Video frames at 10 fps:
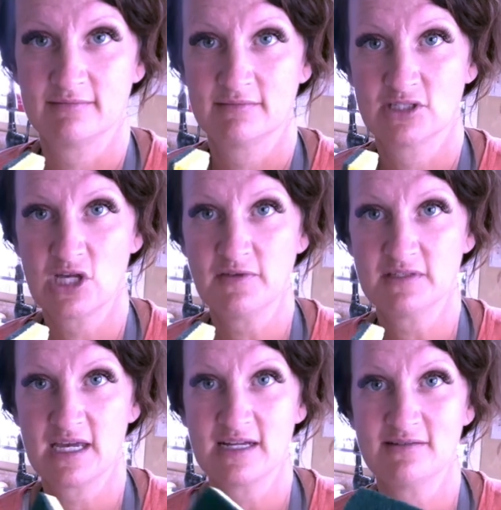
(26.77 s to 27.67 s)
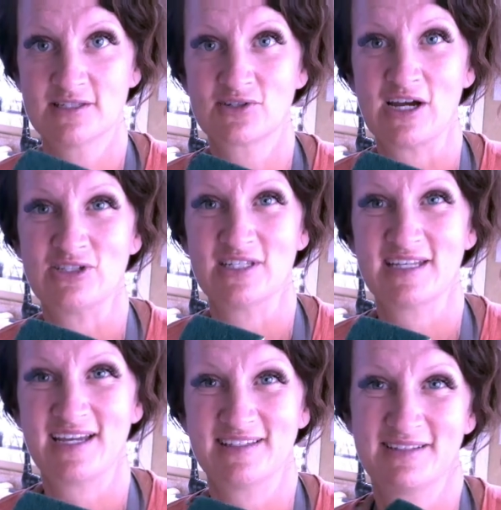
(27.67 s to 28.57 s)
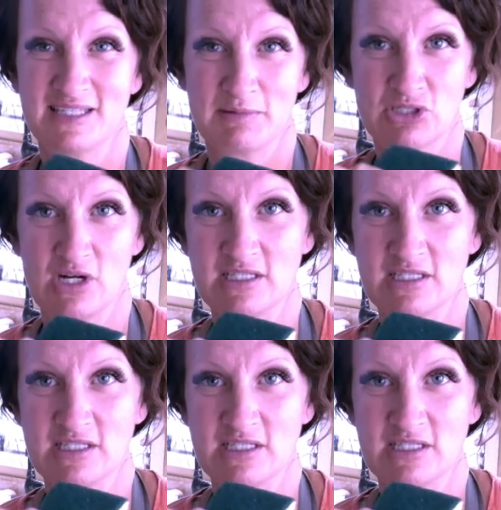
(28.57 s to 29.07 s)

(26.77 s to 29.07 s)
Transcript: Soft side, scratchy side. So make sure it